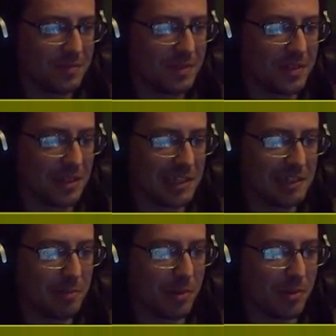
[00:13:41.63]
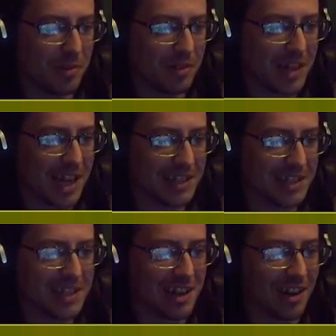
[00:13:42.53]
Dusk Boar gets
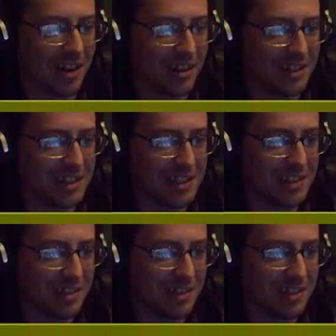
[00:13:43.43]
charge,